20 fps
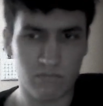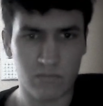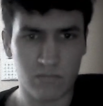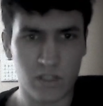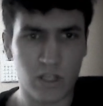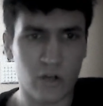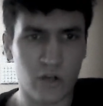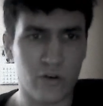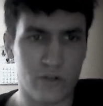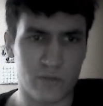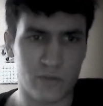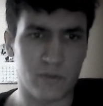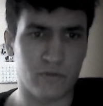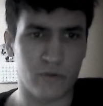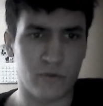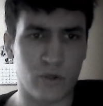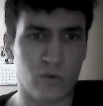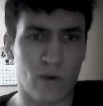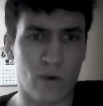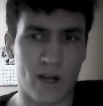Encouragement
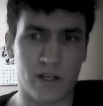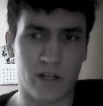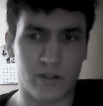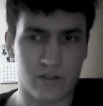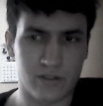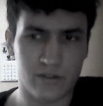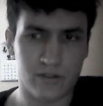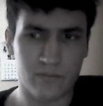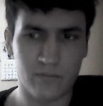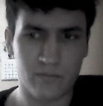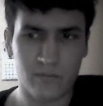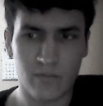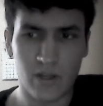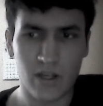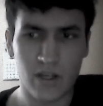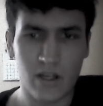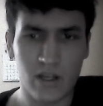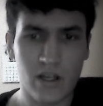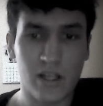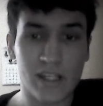for new writers.
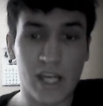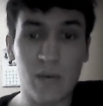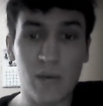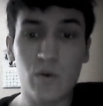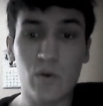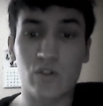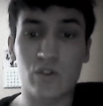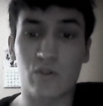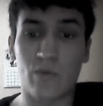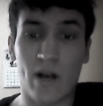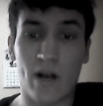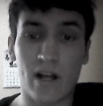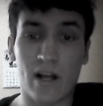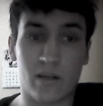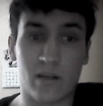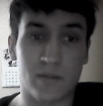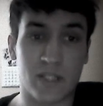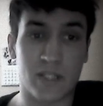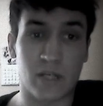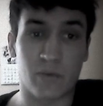Campbell surrounded
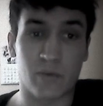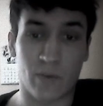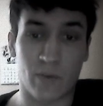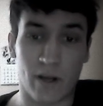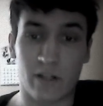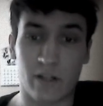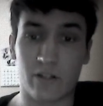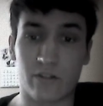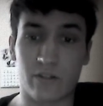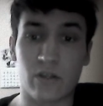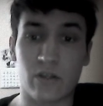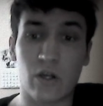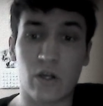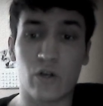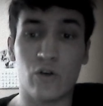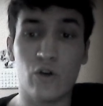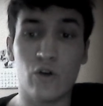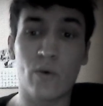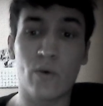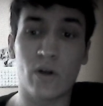himself with writers,
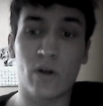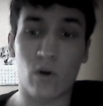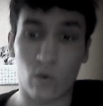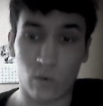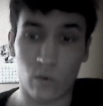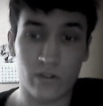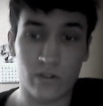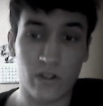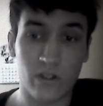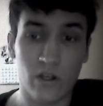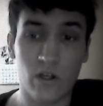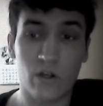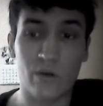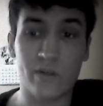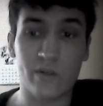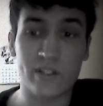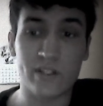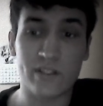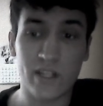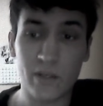new and old,
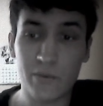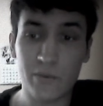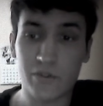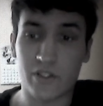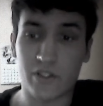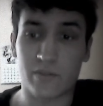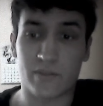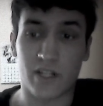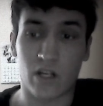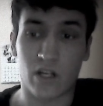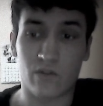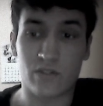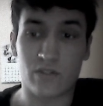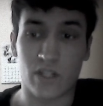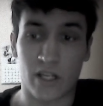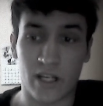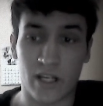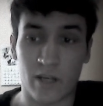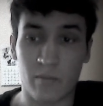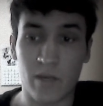who distinguished themselves
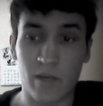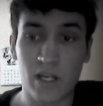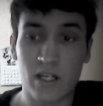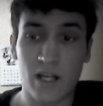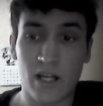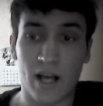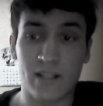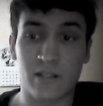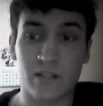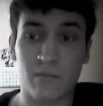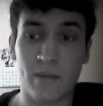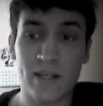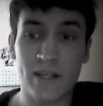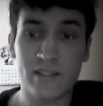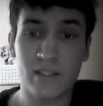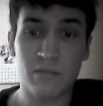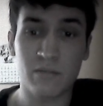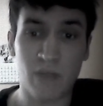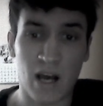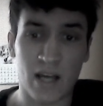to him as
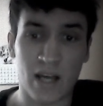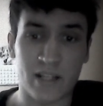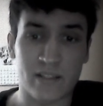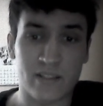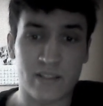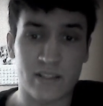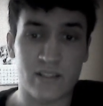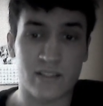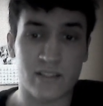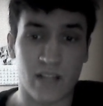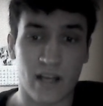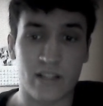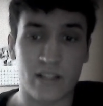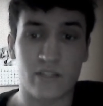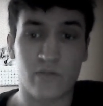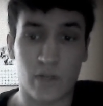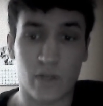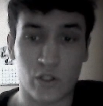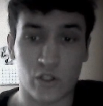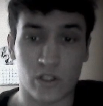amazing minds in
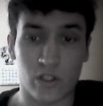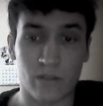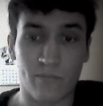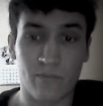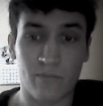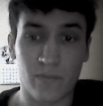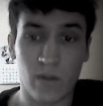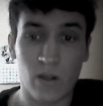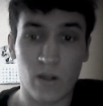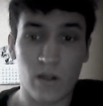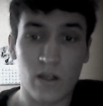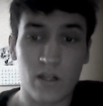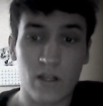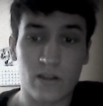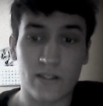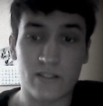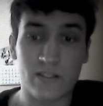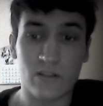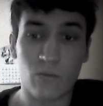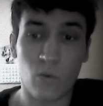science fiction.
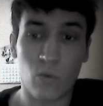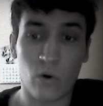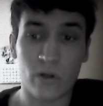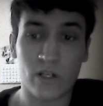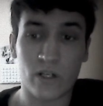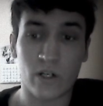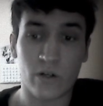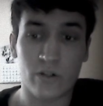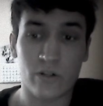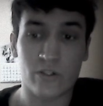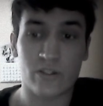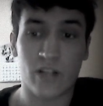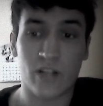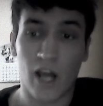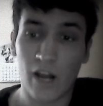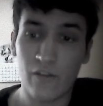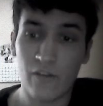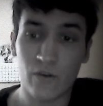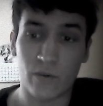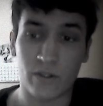This award encourages
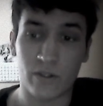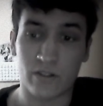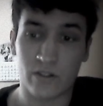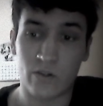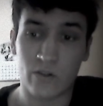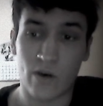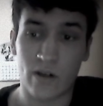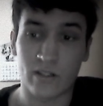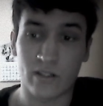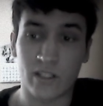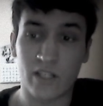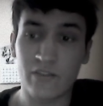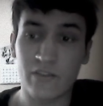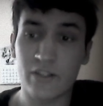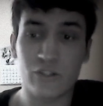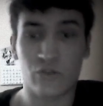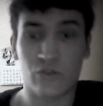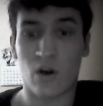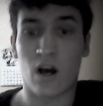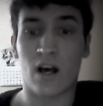everyone to go out and give
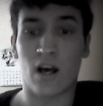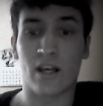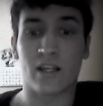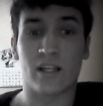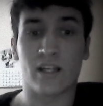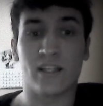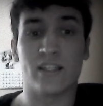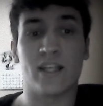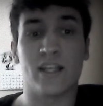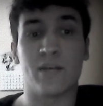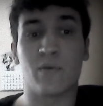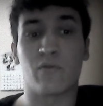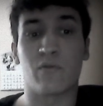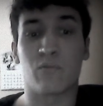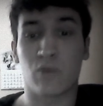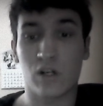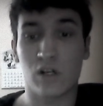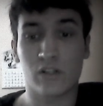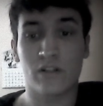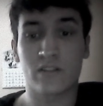it a try in the name
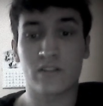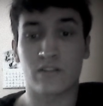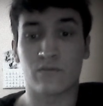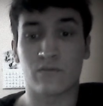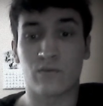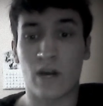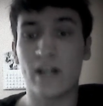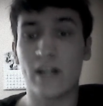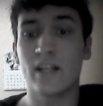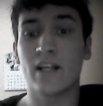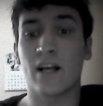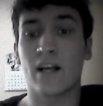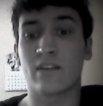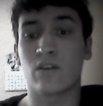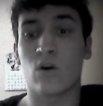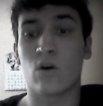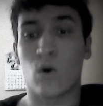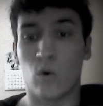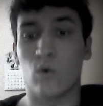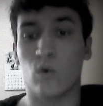of progress of writing as
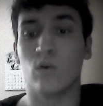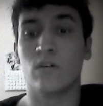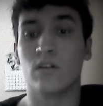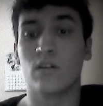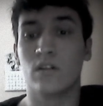a whole.